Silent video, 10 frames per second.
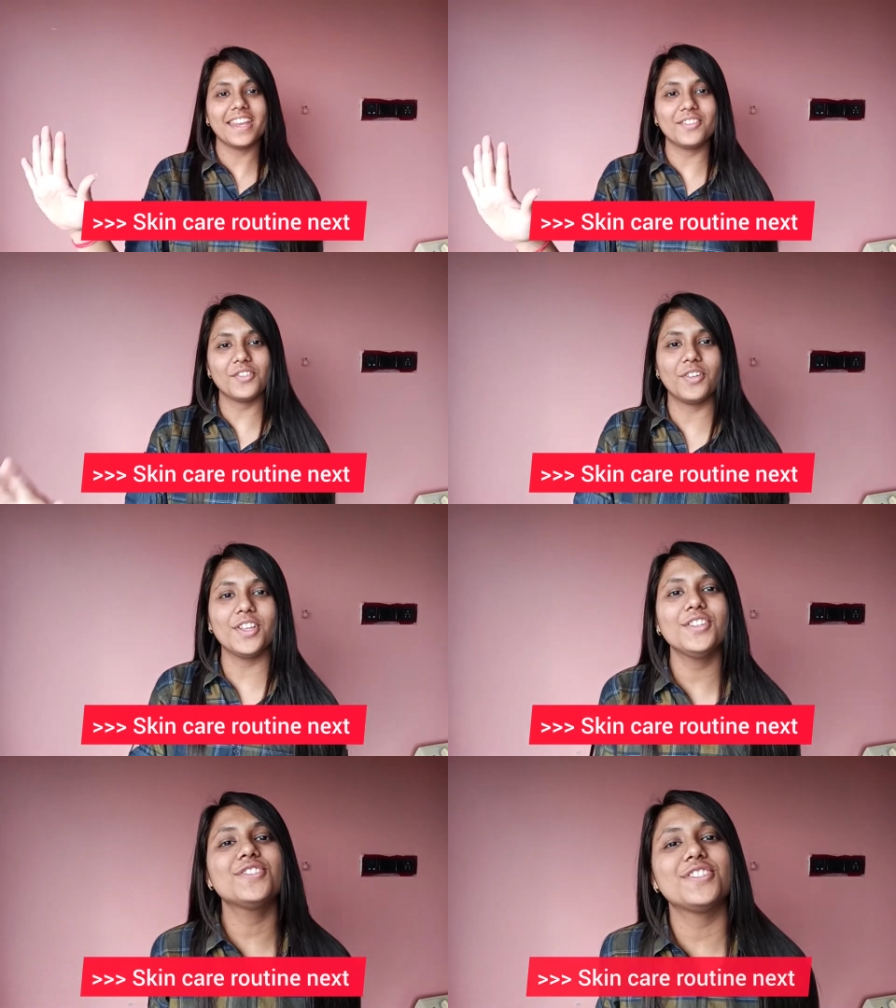
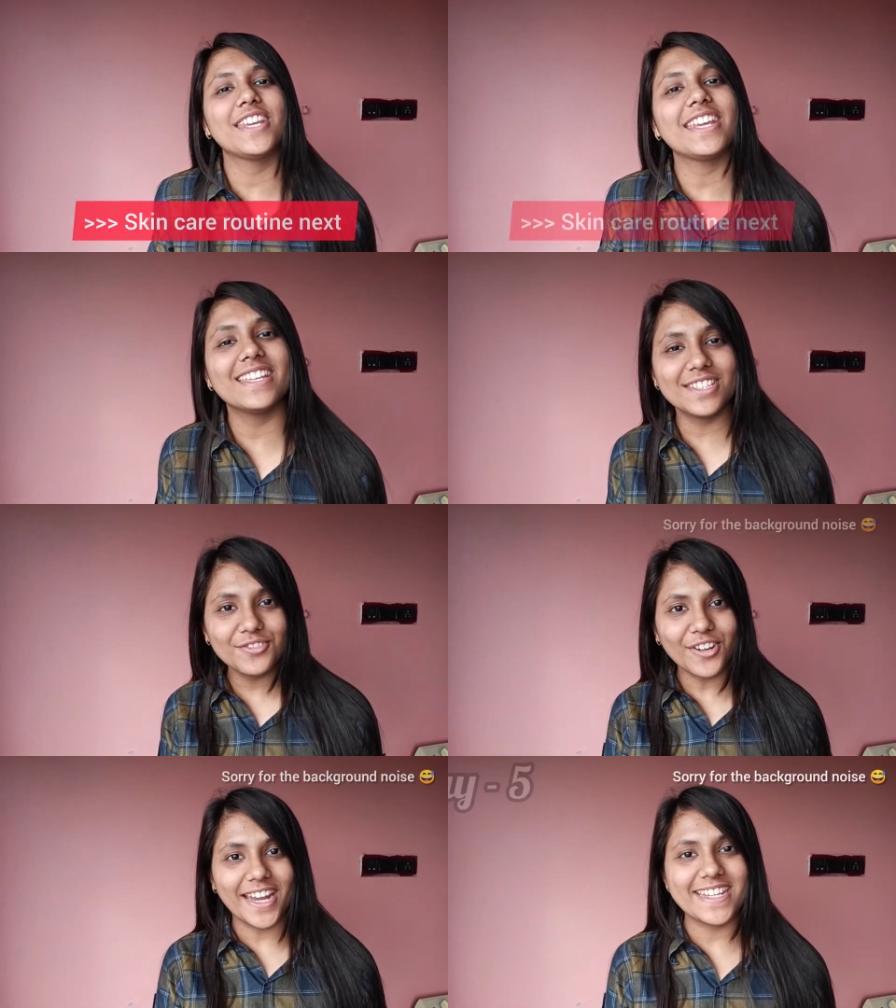everyone, today is
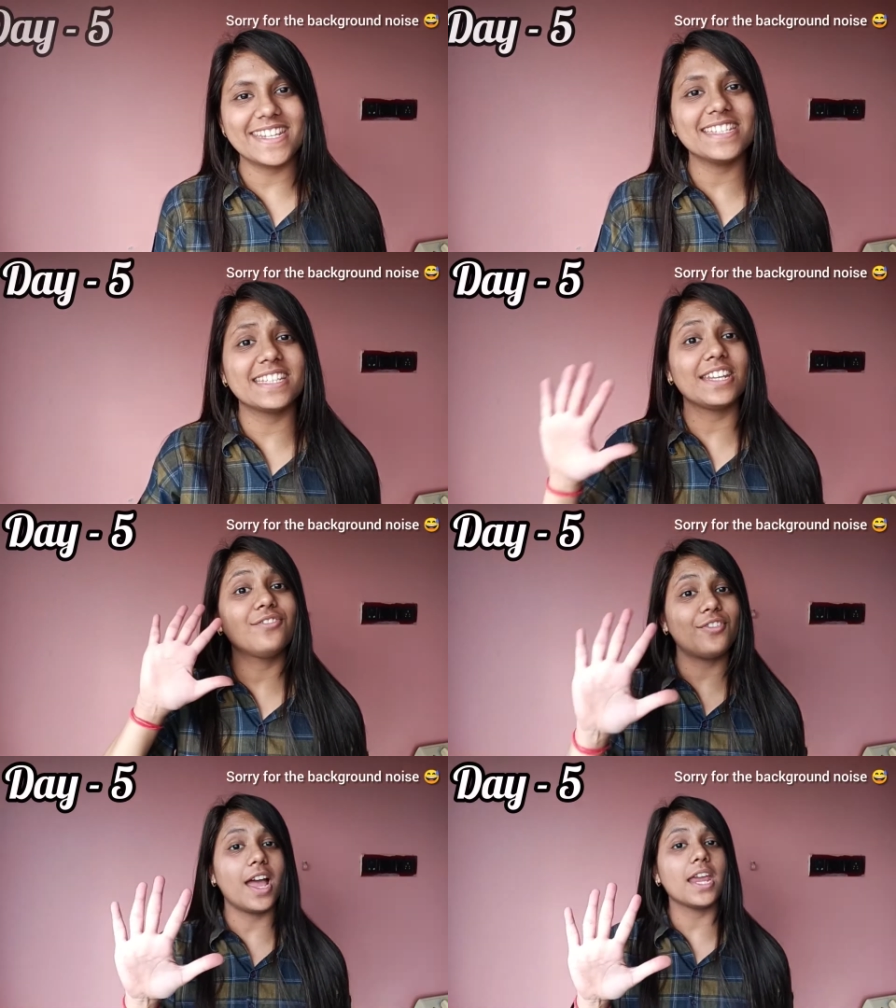Friday, day
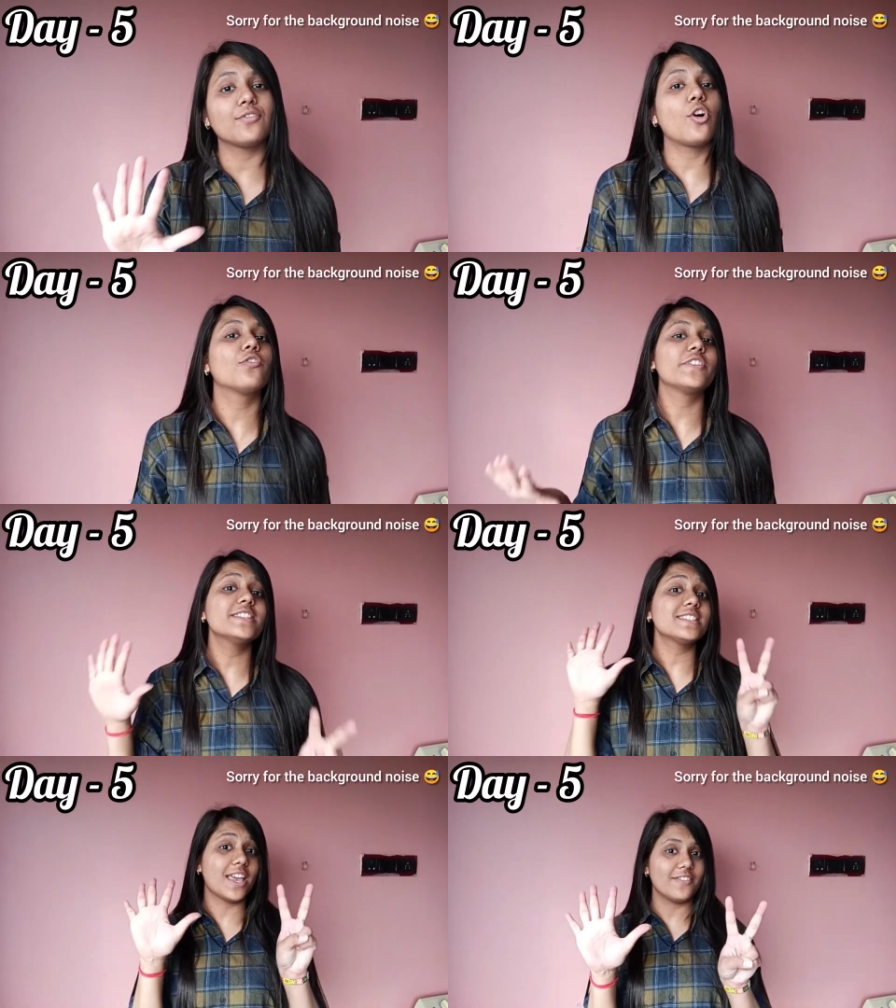5 of this
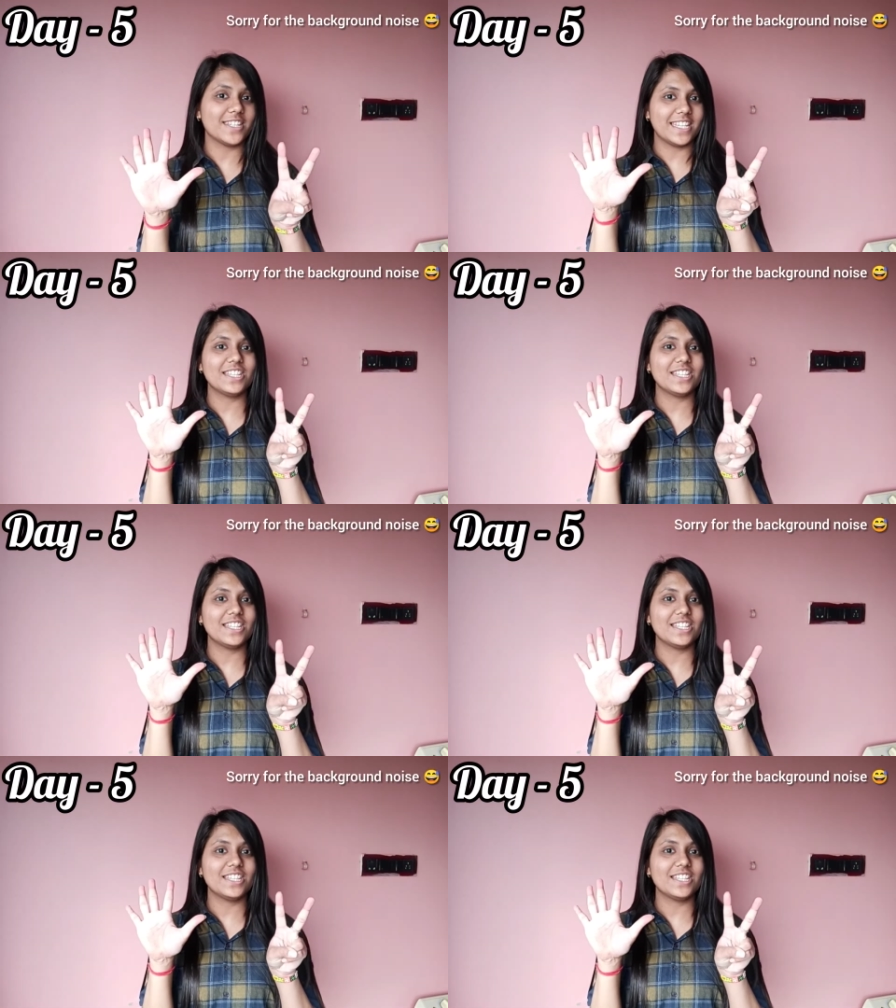7-day